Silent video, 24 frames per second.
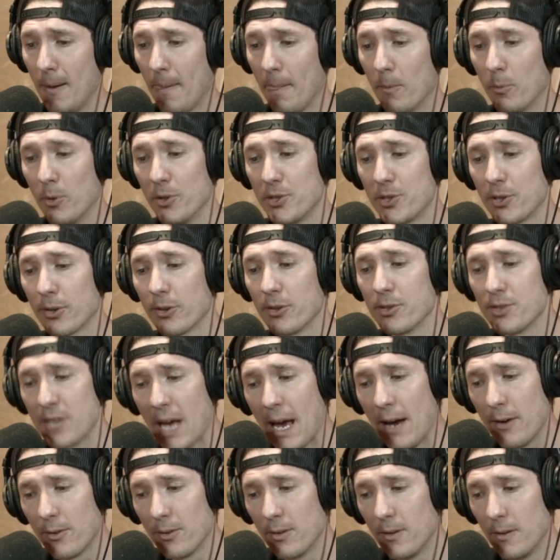Well, it turns
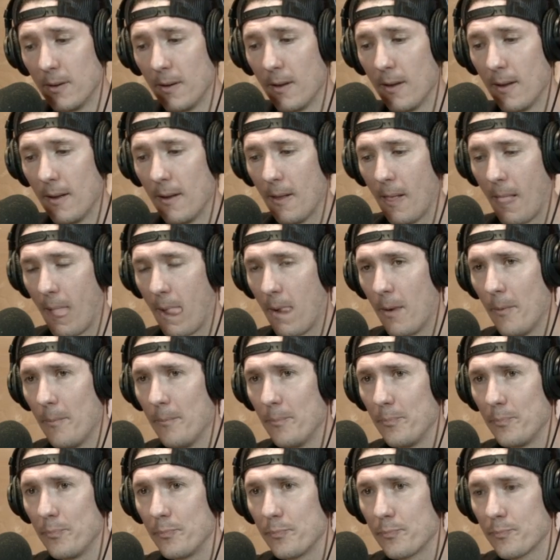out
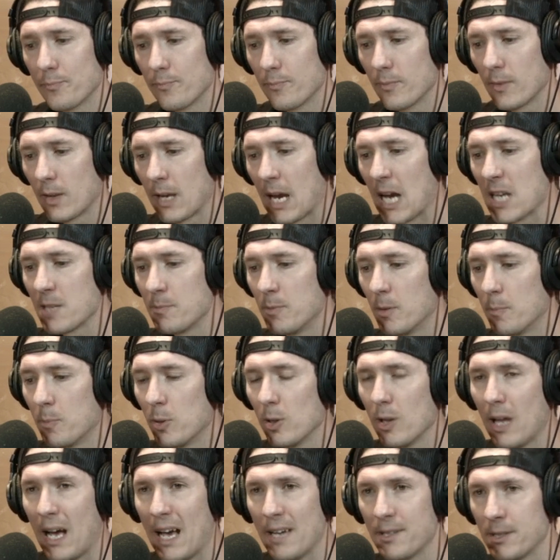Casimir
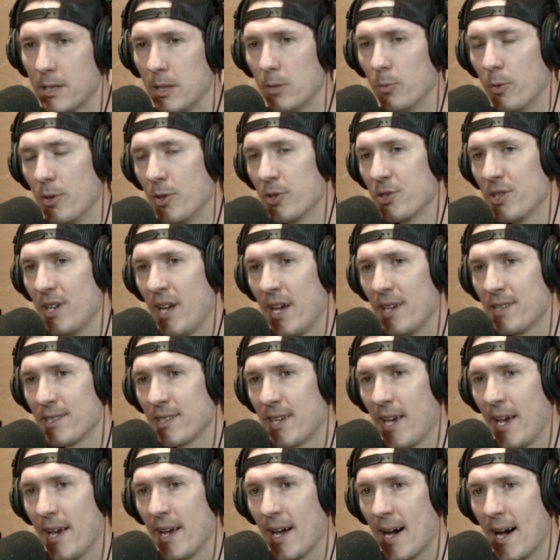Pulaski, when there's an
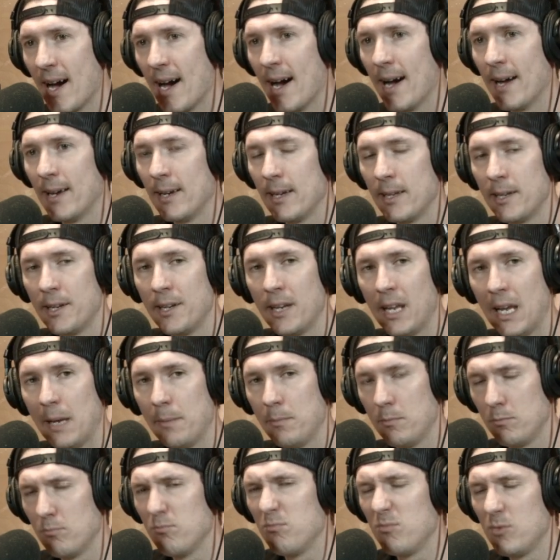SKI in a
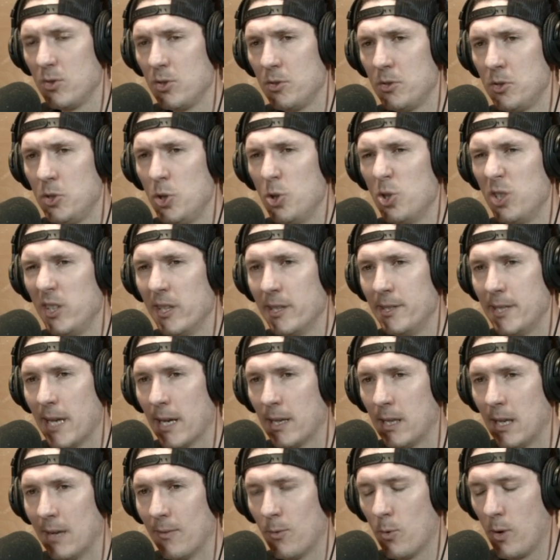name, usually a
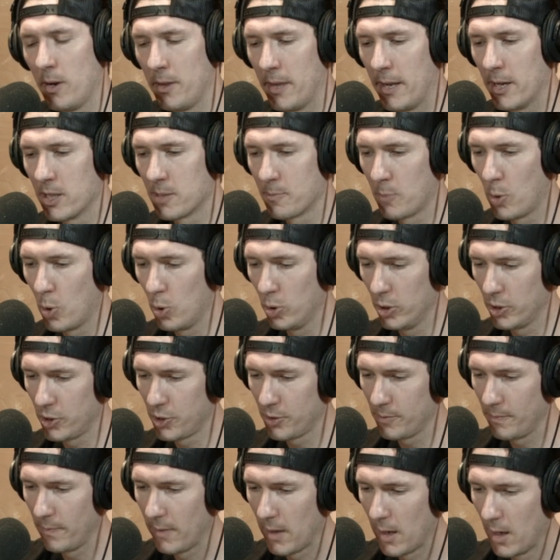dead giveaway that it's
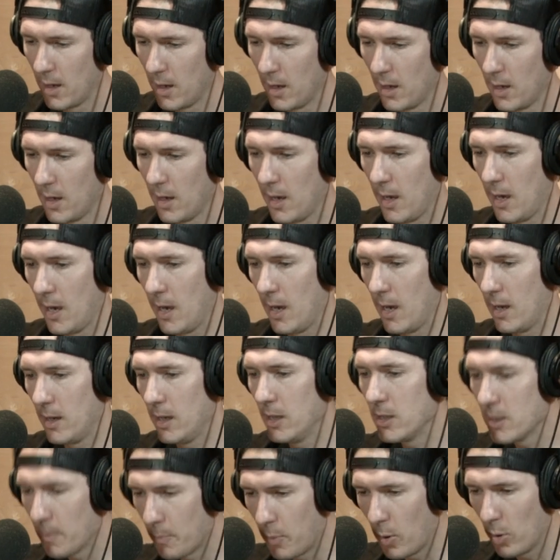Polish. Mm-hmm. And
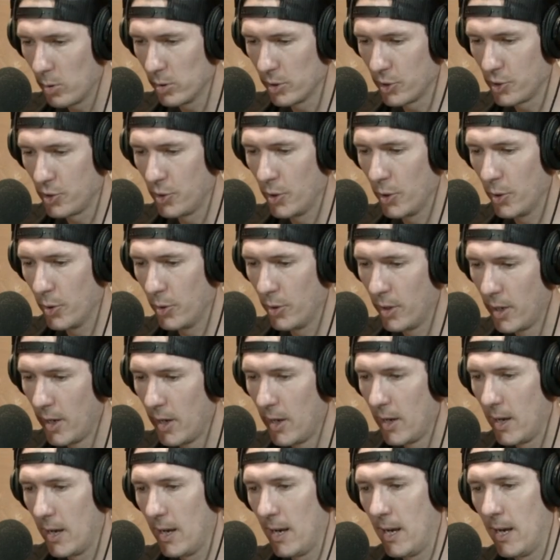he's a Polish dude.
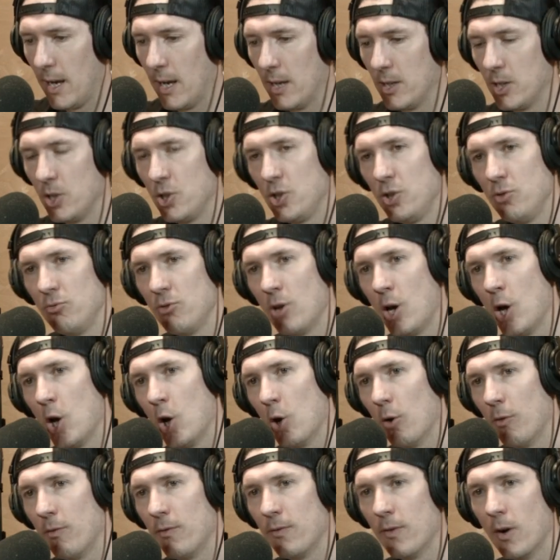And did you
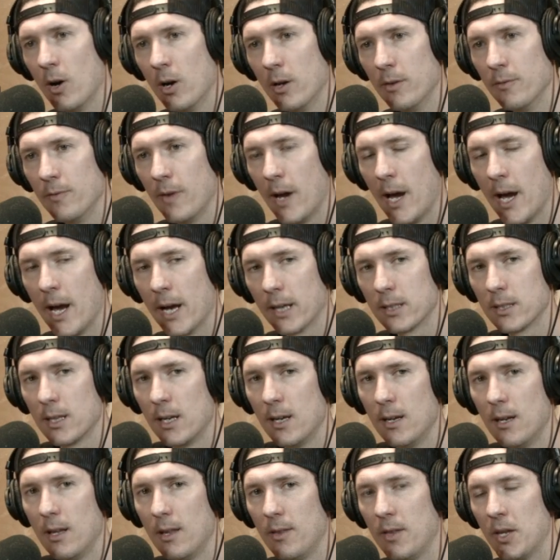know, fun fact,
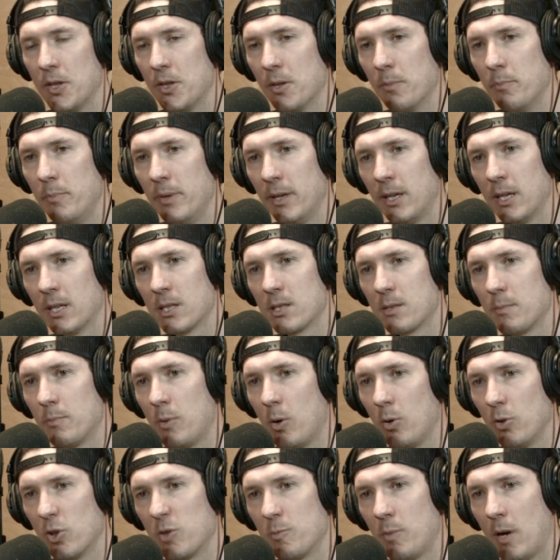that the biggest
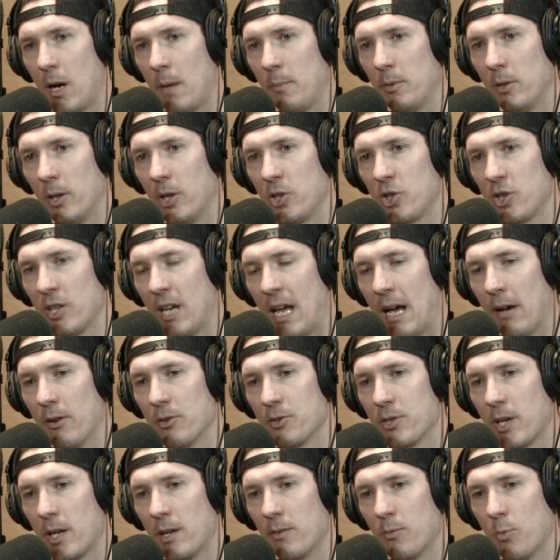Polish population
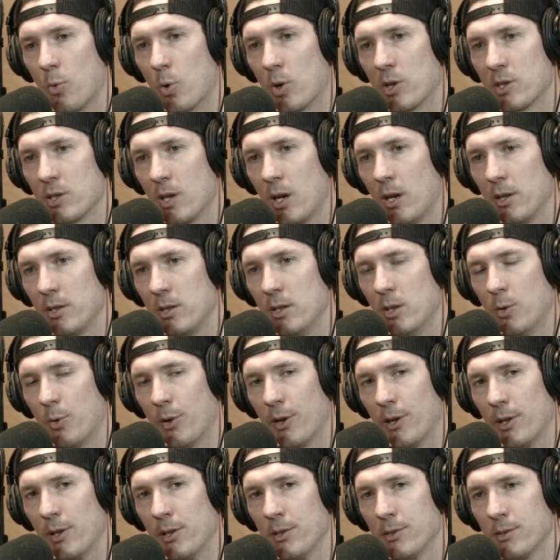outside of Warsaw, do you know
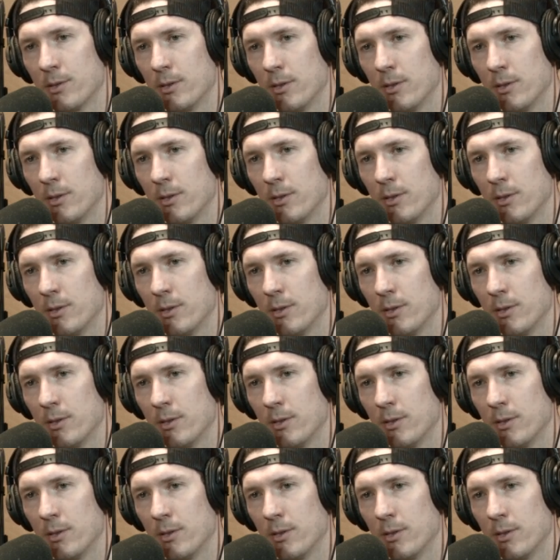where it is?